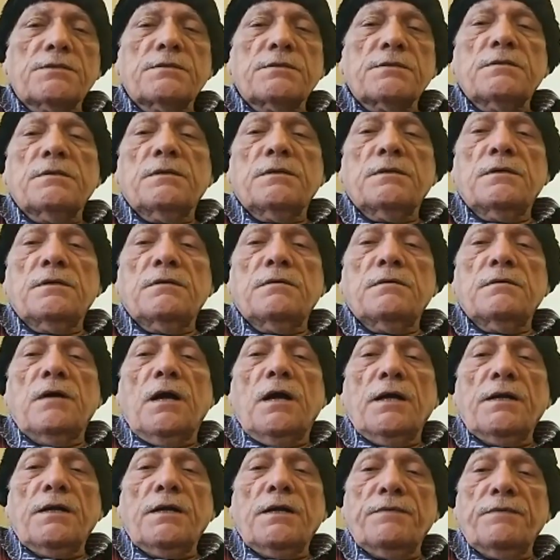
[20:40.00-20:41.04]

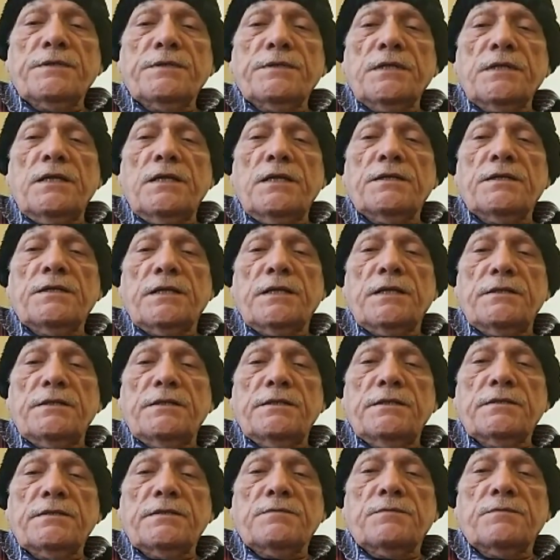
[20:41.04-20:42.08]
artificial
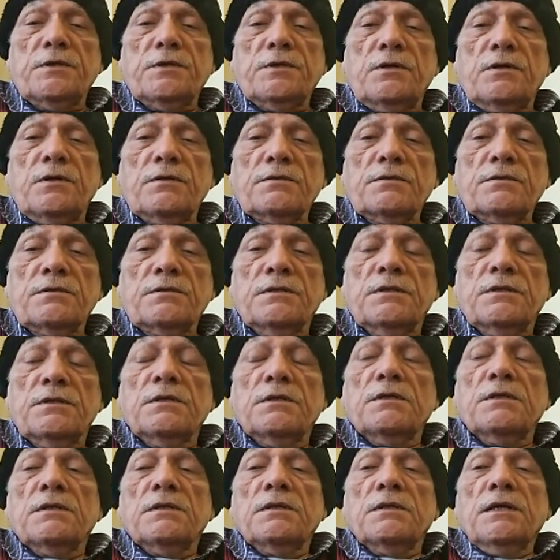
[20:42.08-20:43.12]
intelligence because
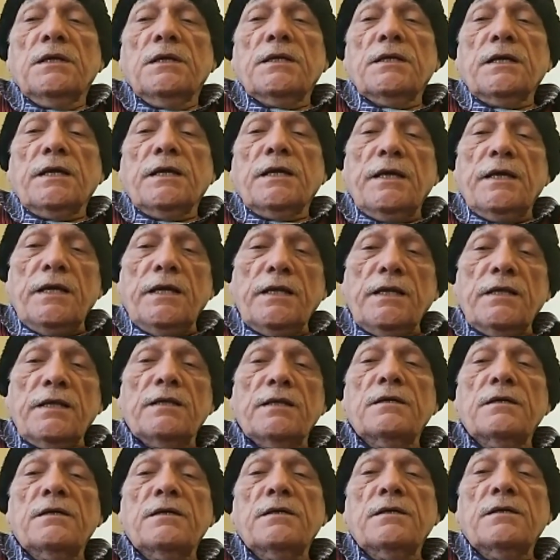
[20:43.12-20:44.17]
it
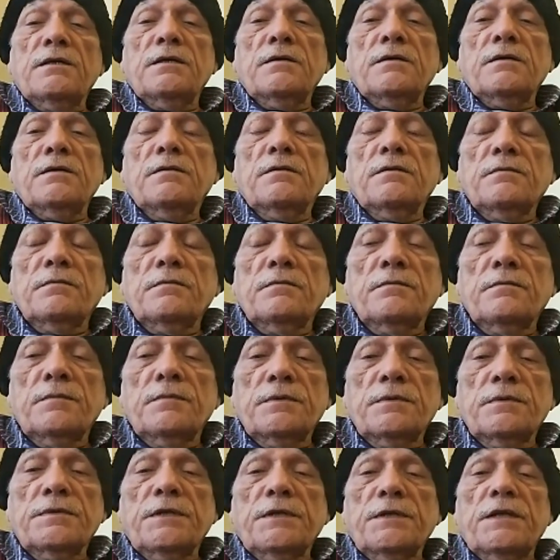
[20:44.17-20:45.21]
again
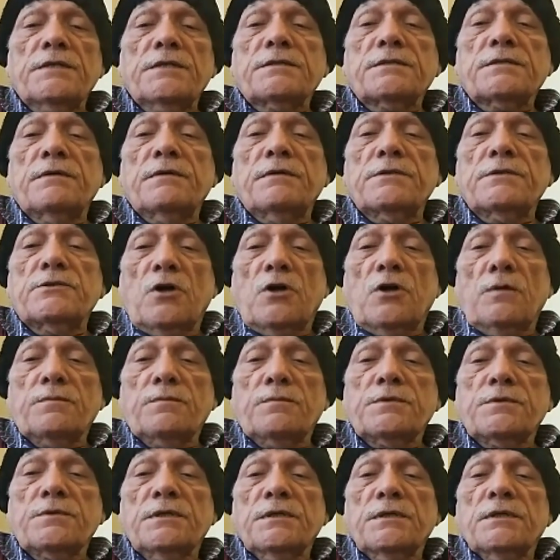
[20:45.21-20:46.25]
takes away
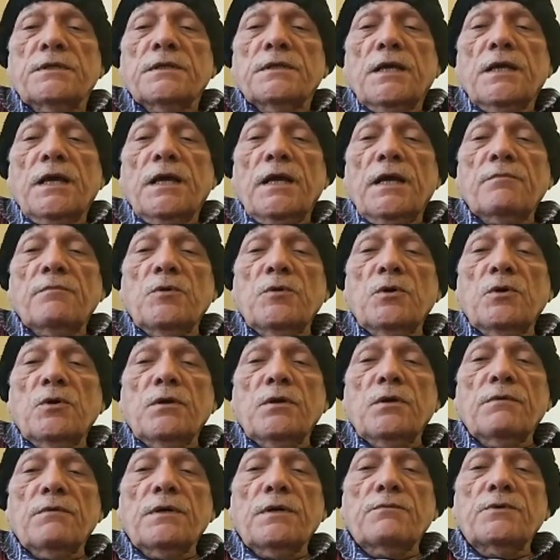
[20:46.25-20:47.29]
jobs. And
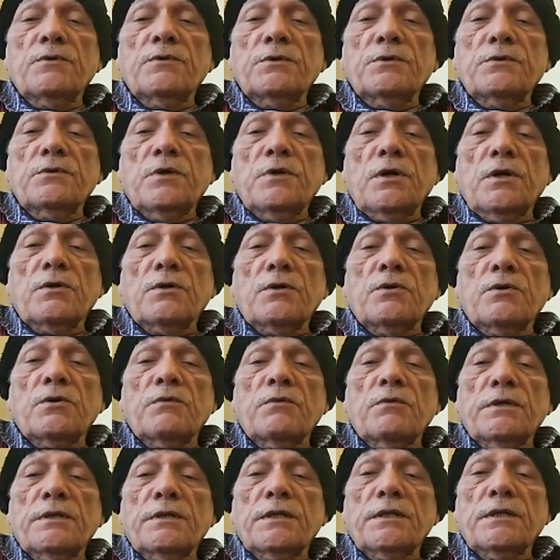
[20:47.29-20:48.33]
moreover, we do not know
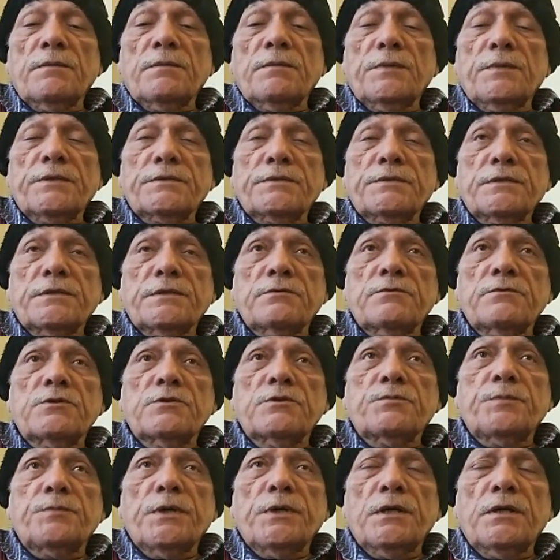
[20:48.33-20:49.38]
whether the person who
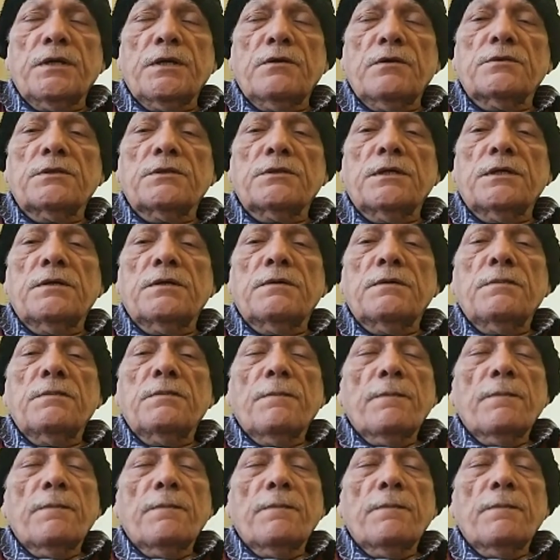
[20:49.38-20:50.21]
is speaking on the